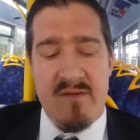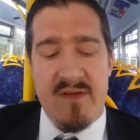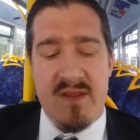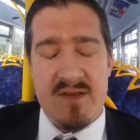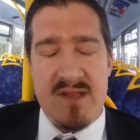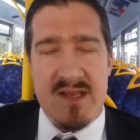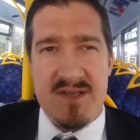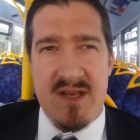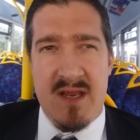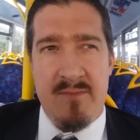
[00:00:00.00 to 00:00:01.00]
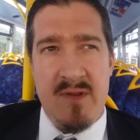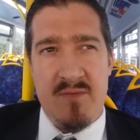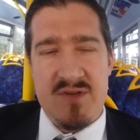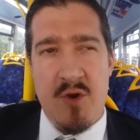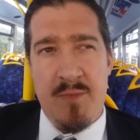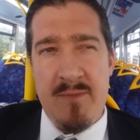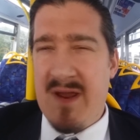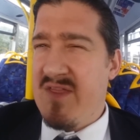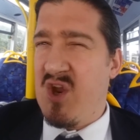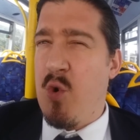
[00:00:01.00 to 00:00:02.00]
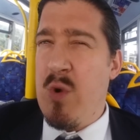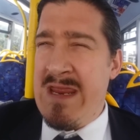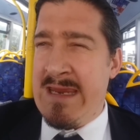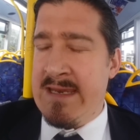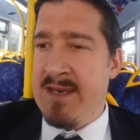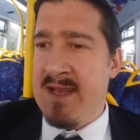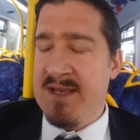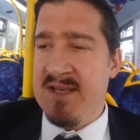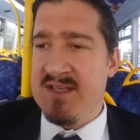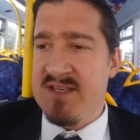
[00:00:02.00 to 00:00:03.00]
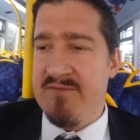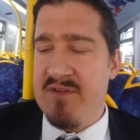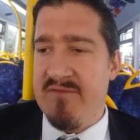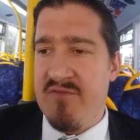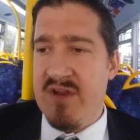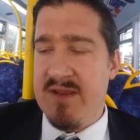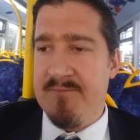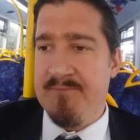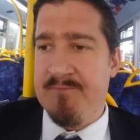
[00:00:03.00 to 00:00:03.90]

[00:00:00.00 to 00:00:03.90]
think that's the last time it was opened by the Queen in 1973.